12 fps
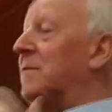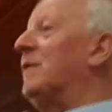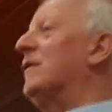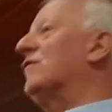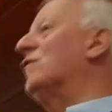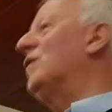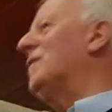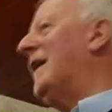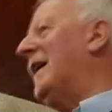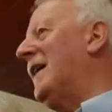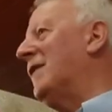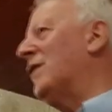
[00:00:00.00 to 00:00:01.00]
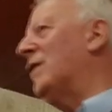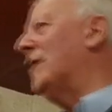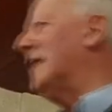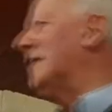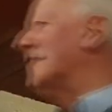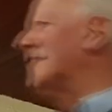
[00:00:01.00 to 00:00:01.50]
But there's going to be heather
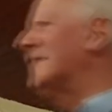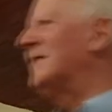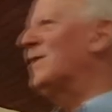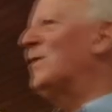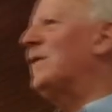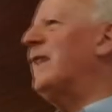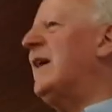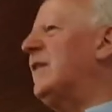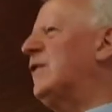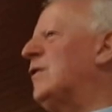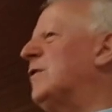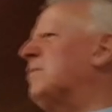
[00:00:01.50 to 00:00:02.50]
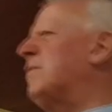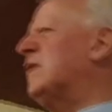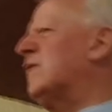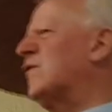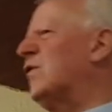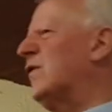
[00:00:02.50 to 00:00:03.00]
honey. You're going to have heather honey,
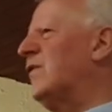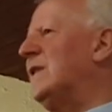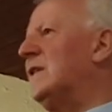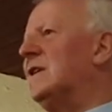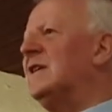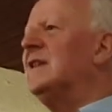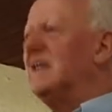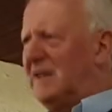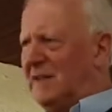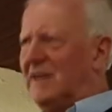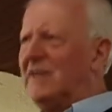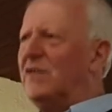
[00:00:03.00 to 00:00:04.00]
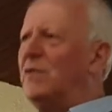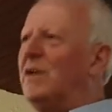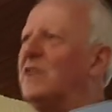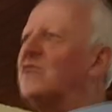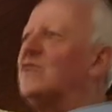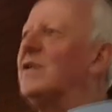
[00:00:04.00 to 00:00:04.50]
butterscotch vanilla. It's
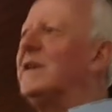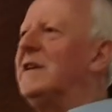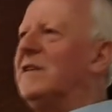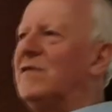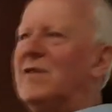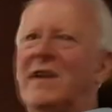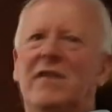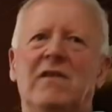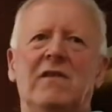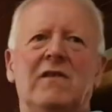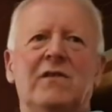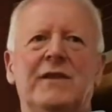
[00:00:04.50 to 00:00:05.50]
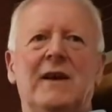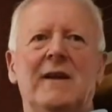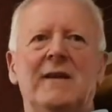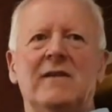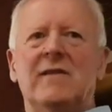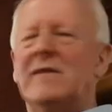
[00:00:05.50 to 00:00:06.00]
quite strong in here, raisins,
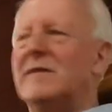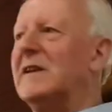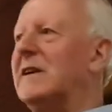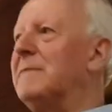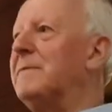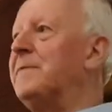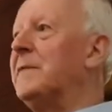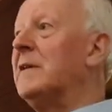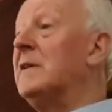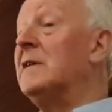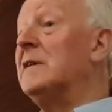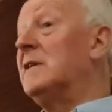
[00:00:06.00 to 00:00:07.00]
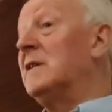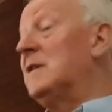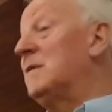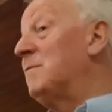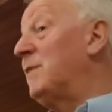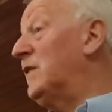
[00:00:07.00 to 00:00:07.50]
sultanas.
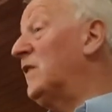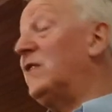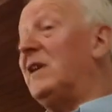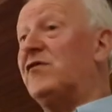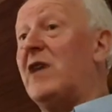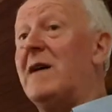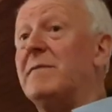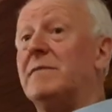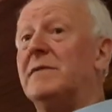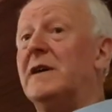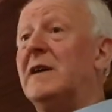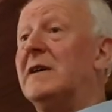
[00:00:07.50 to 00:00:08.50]
But it's a great dram.